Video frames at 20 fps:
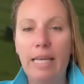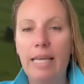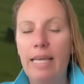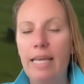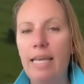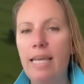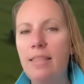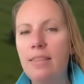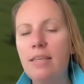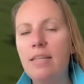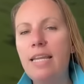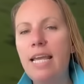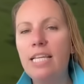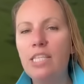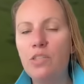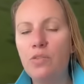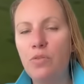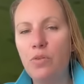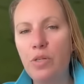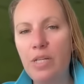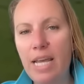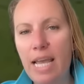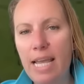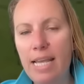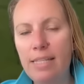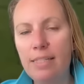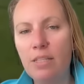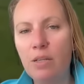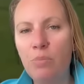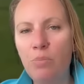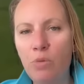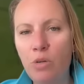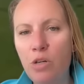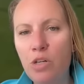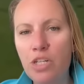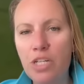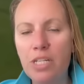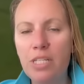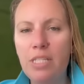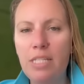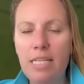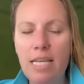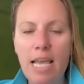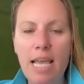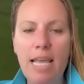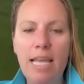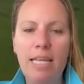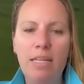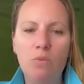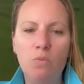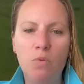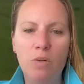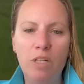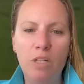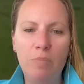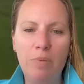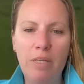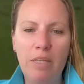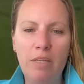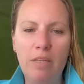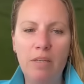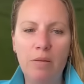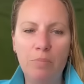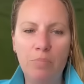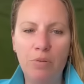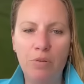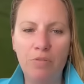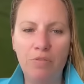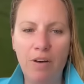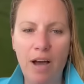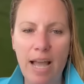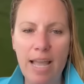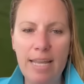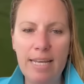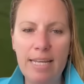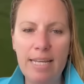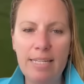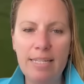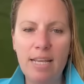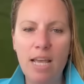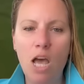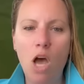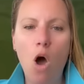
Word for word: In the next few days, emergency aid will be provided.